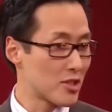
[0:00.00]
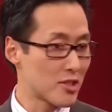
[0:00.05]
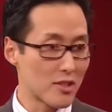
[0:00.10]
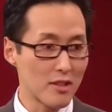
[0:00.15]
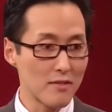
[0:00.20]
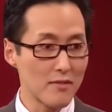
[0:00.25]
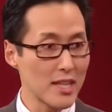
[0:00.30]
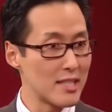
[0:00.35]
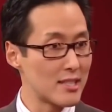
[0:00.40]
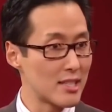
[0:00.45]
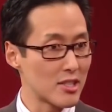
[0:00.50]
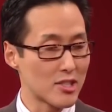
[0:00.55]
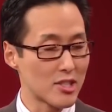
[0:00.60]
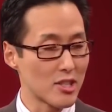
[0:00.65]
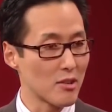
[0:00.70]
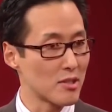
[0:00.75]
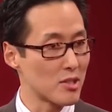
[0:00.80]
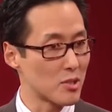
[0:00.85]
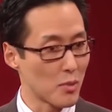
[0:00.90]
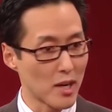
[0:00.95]
are surveys that
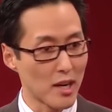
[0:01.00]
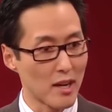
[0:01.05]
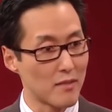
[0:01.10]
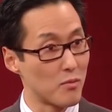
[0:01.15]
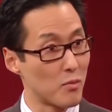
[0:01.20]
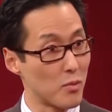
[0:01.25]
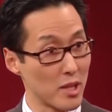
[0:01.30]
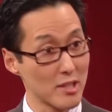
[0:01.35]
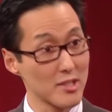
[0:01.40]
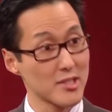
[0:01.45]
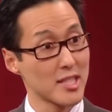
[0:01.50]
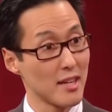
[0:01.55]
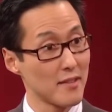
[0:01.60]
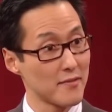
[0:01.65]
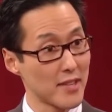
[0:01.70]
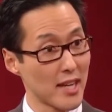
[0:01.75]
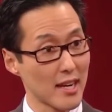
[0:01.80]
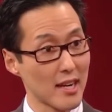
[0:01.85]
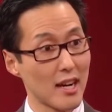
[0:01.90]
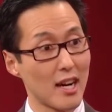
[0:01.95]
show, there's one on
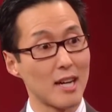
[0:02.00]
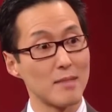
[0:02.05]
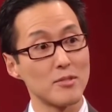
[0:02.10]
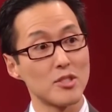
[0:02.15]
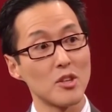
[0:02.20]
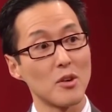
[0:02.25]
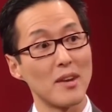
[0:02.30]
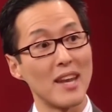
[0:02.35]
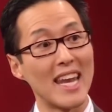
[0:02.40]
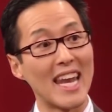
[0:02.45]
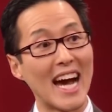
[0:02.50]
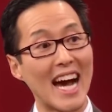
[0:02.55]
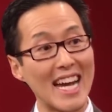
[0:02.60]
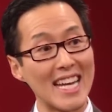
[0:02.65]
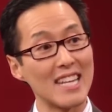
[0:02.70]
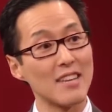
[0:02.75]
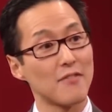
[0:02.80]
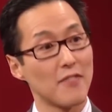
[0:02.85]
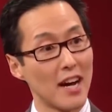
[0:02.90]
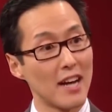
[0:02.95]
realself.com, showed
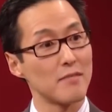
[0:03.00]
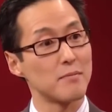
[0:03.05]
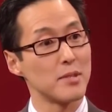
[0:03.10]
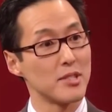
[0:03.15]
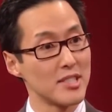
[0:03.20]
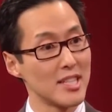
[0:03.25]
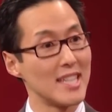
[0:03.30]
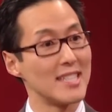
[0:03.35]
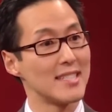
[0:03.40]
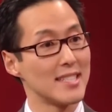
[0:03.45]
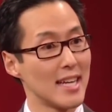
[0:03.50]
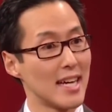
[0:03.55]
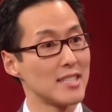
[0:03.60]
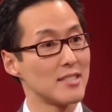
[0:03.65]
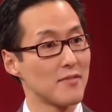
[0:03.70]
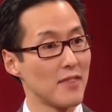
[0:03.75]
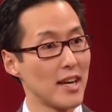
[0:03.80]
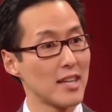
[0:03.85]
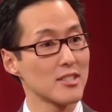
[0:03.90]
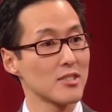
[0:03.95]
95%
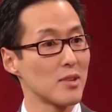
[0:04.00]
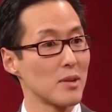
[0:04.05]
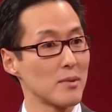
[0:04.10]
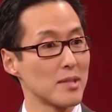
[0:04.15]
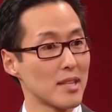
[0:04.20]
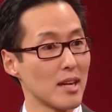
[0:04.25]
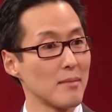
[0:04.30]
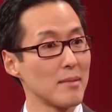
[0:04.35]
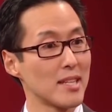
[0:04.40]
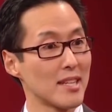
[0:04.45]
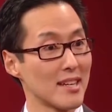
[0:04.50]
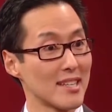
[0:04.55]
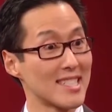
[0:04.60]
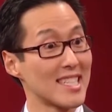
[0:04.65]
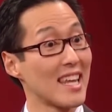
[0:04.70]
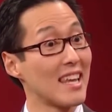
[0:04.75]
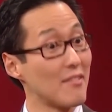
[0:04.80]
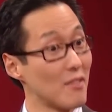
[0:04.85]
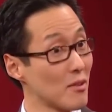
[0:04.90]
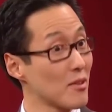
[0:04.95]
satisfaction rate with tummy tucks,
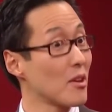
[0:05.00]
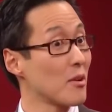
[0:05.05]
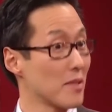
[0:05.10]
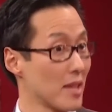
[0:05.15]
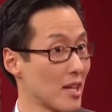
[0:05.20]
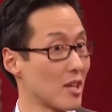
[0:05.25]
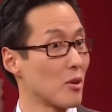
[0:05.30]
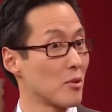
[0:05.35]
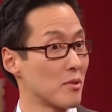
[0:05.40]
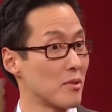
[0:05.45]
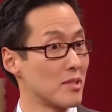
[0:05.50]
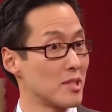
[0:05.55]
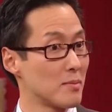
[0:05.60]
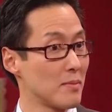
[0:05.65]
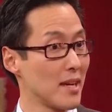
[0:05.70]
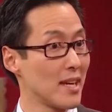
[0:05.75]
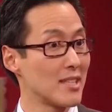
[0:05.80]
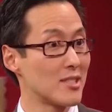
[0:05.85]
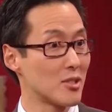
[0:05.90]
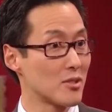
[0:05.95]
even though they go through this
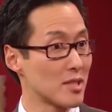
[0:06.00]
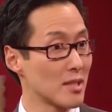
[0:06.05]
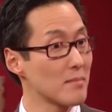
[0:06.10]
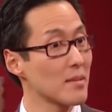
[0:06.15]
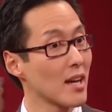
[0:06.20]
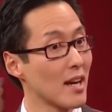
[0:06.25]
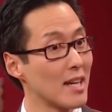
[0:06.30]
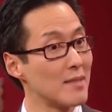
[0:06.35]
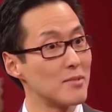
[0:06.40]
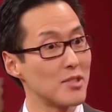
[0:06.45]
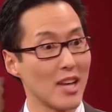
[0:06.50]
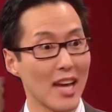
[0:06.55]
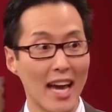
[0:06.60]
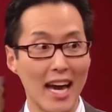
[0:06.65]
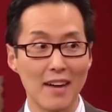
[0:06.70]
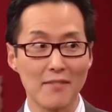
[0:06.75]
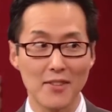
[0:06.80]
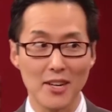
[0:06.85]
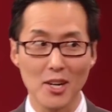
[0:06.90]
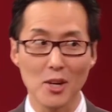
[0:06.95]
pain. So sometimes you
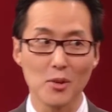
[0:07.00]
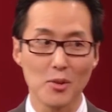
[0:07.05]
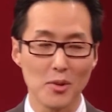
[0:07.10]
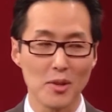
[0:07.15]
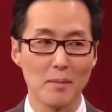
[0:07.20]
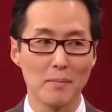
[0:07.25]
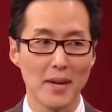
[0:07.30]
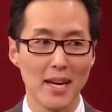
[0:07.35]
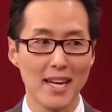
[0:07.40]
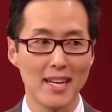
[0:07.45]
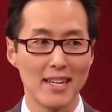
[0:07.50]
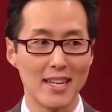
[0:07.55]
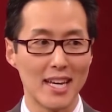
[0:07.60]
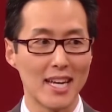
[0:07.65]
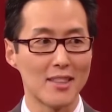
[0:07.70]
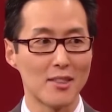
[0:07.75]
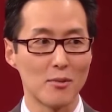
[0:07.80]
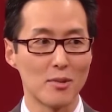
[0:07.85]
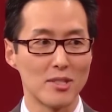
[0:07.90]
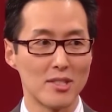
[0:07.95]
have to go through the pain to
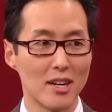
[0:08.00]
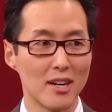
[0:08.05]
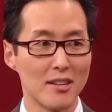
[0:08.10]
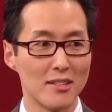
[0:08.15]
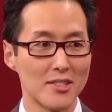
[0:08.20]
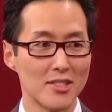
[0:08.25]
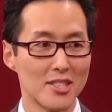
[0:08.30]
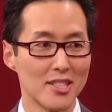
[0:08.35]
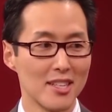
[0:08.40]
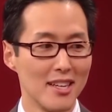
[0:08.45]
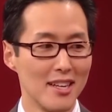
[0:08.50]
get the results.